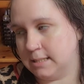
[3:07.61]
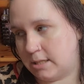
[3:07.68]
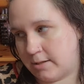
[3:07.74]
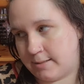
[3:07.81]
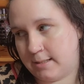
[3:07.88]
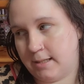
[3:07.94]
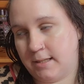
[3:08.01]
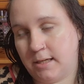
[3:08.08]

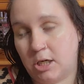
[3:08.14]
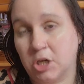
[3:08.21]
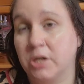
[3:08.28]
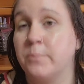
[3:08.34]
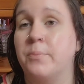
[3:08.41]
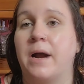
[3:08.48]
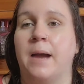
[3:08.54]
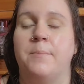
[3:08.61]
Seriously,
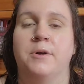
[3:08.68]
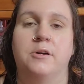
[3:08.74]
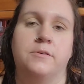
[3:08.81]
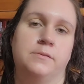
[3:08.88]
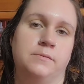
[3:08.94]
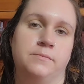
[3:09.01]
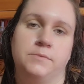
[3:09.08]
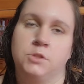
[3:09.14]
good
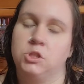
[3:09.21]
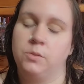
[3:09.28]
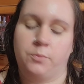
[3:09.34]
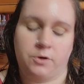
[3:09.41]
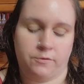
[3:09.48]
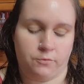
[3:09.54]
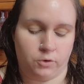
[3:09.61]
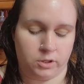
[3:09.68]
primer,
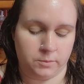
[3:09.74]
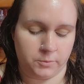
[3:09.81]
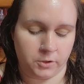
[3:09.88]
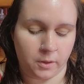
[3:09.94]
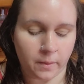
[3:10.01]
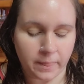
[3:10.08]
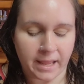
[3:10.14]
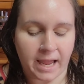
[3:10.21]
super
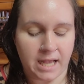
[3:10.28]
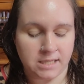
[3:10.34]
affordable.